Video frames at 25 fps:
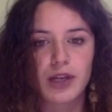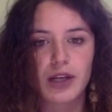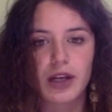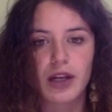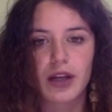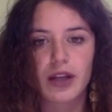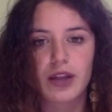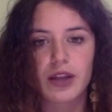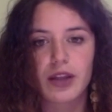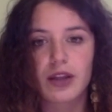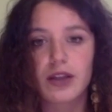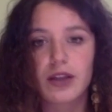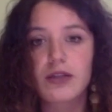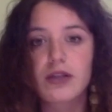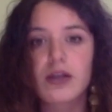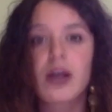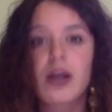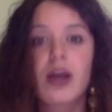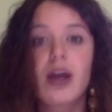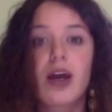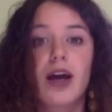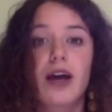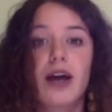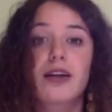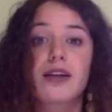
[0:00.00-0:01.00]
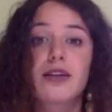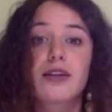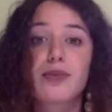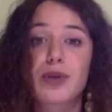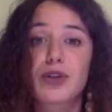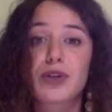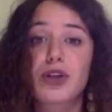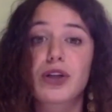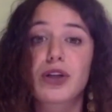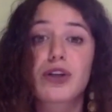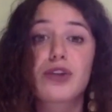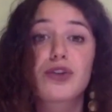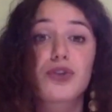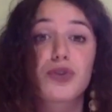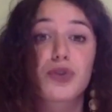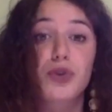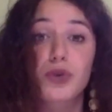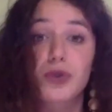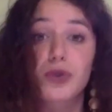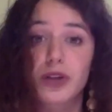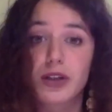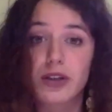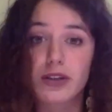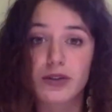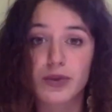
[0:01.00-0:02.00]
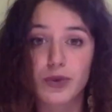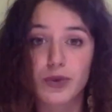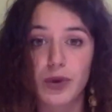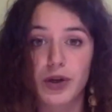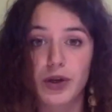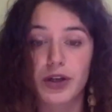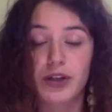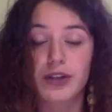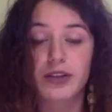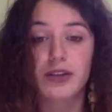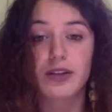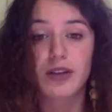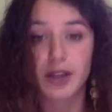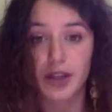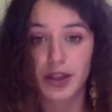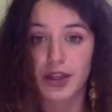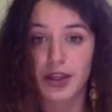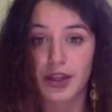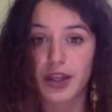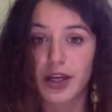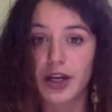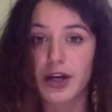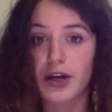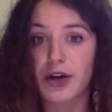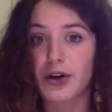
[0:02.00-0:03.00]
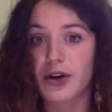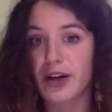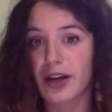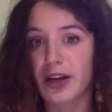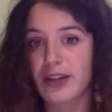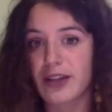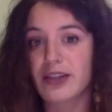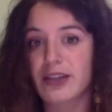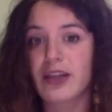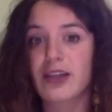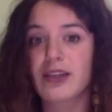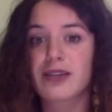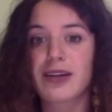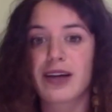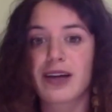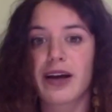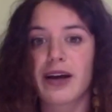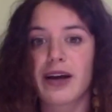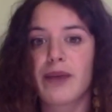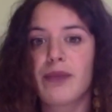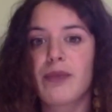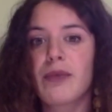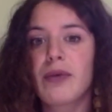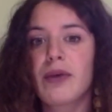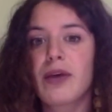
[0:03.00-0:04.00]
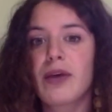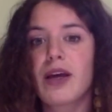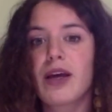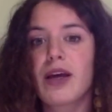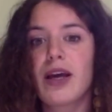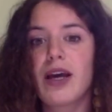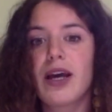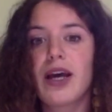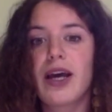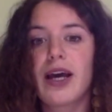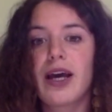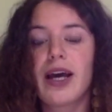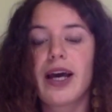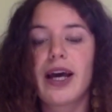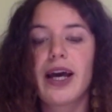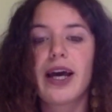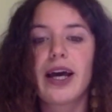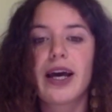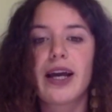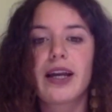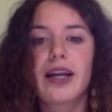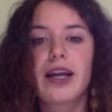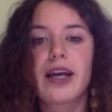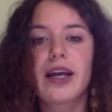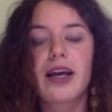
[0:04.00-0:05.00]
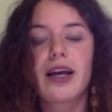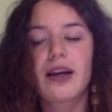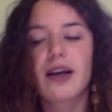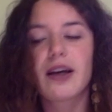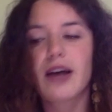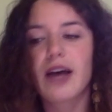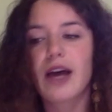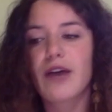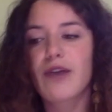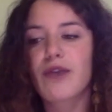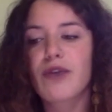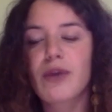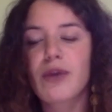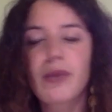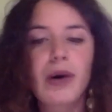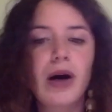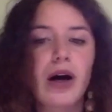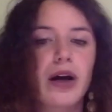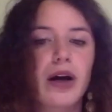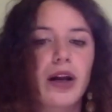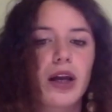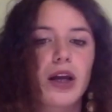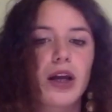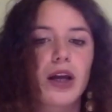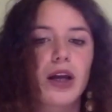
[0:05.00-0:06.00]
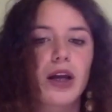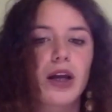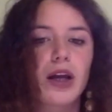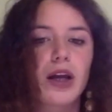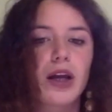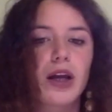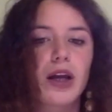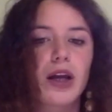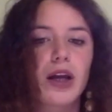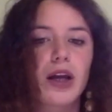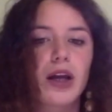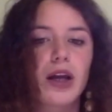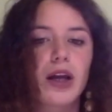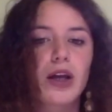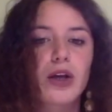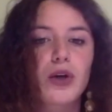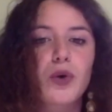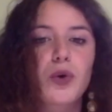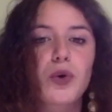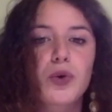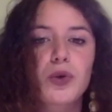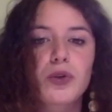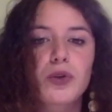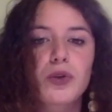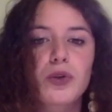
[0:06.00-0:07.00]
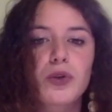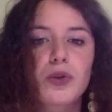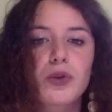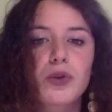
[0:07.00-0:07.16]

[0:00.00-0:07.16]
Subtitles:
like this. And especially students were there at that time. And everybody could